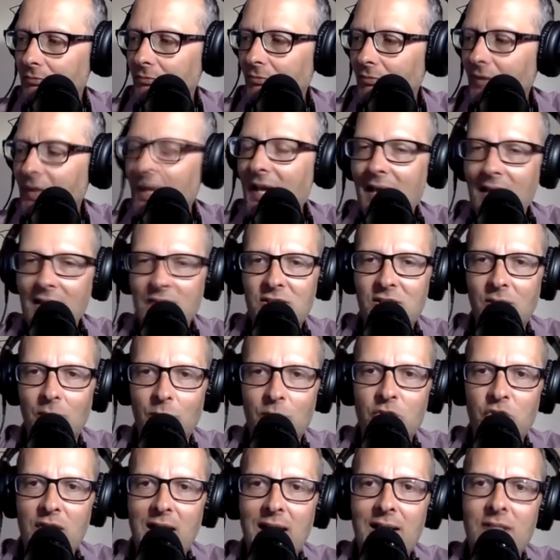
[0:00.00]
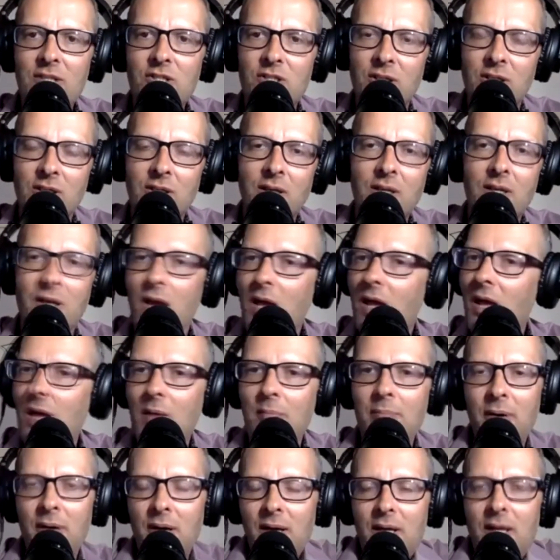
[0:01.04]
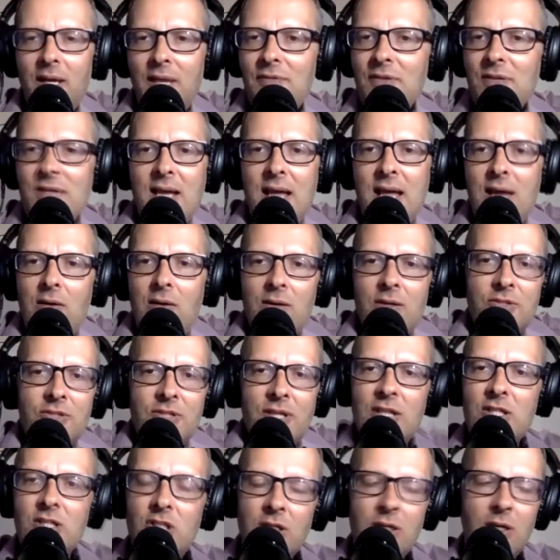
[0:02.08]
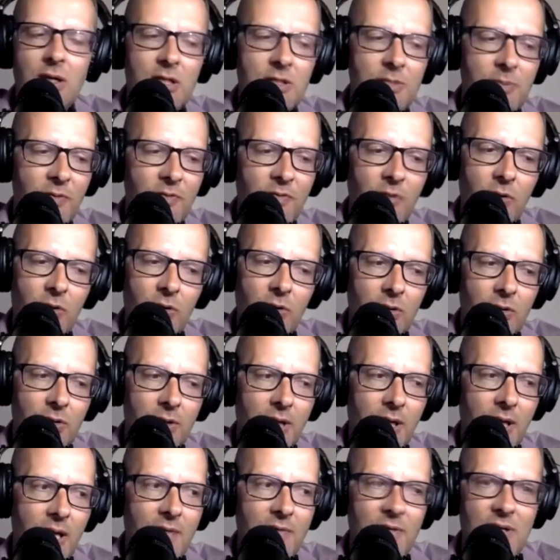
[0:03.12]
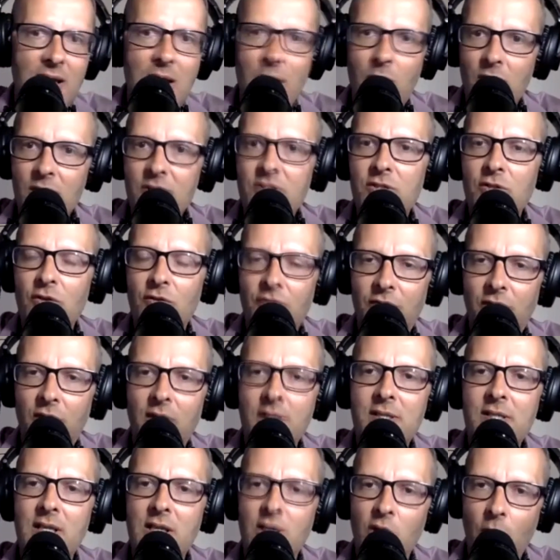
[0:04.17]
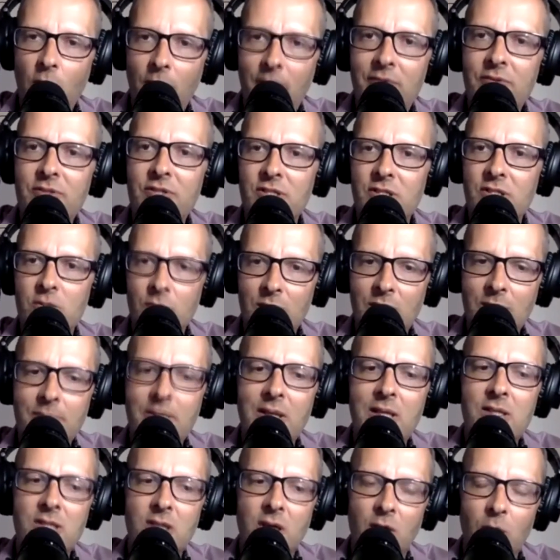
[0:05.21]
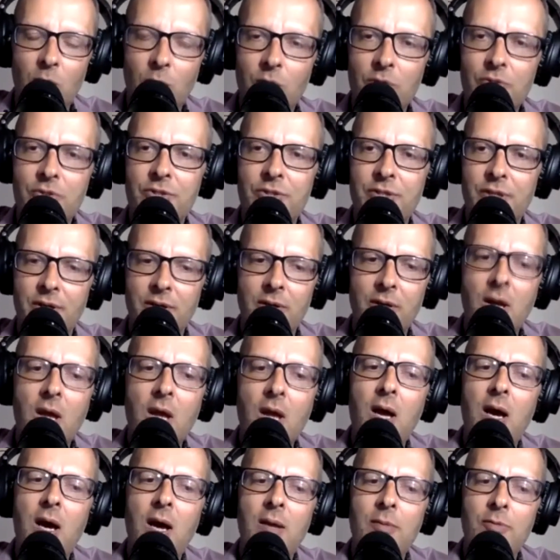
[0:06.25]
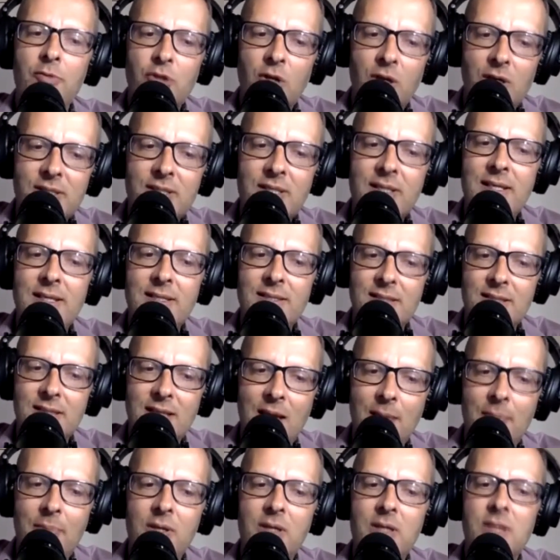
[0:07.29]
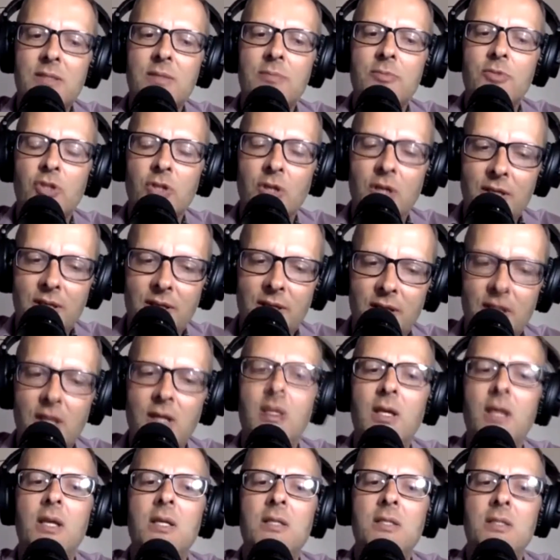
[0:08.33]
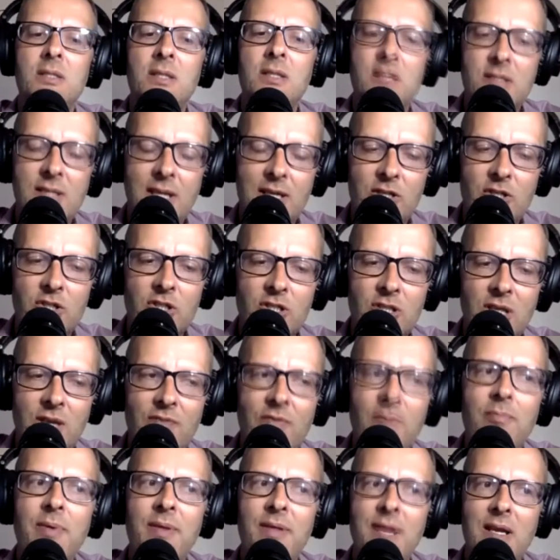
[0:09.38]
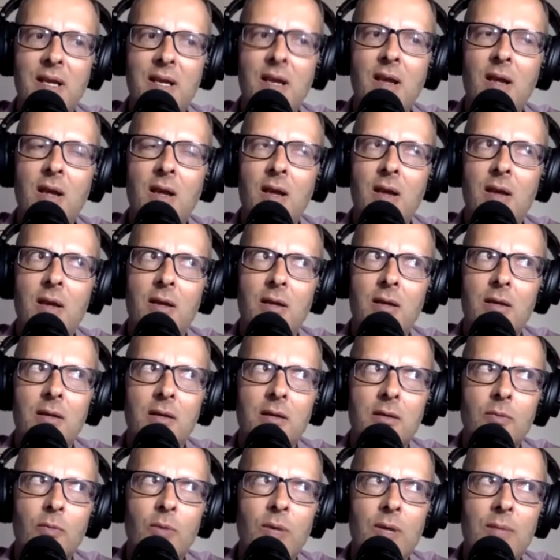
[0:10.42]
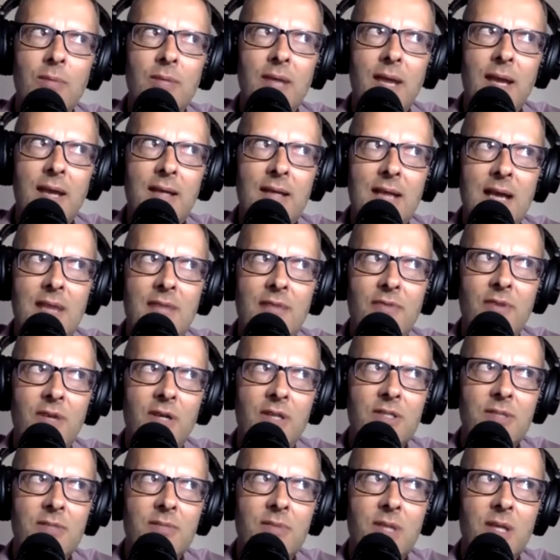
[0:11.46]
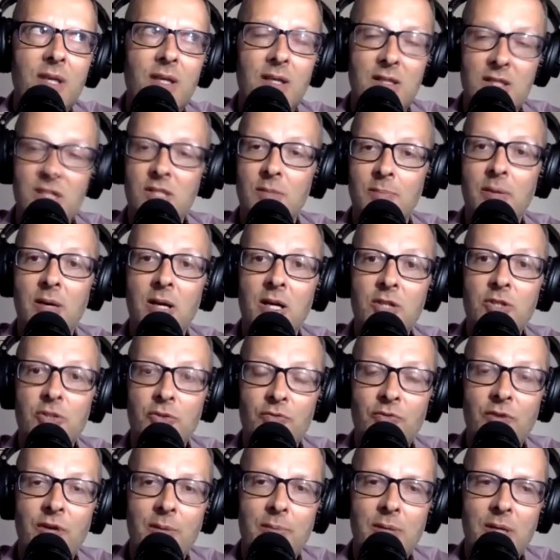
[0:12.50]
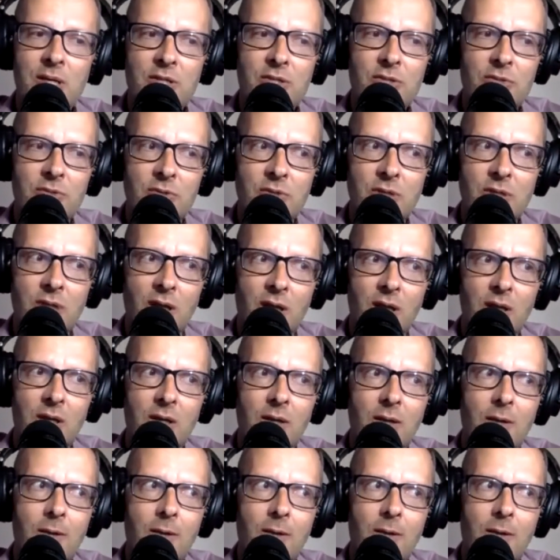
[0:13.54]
yeah, it's always challenging. And but even now, and I was saying to you guys before, you know, even now I still find a little bit of resistance when I'm being told what to do, and I'm trying to lessen that because I'm trying to think this is intentions given. But then when I'm getting that advice, I'm thinking this is a personal, very personal thing.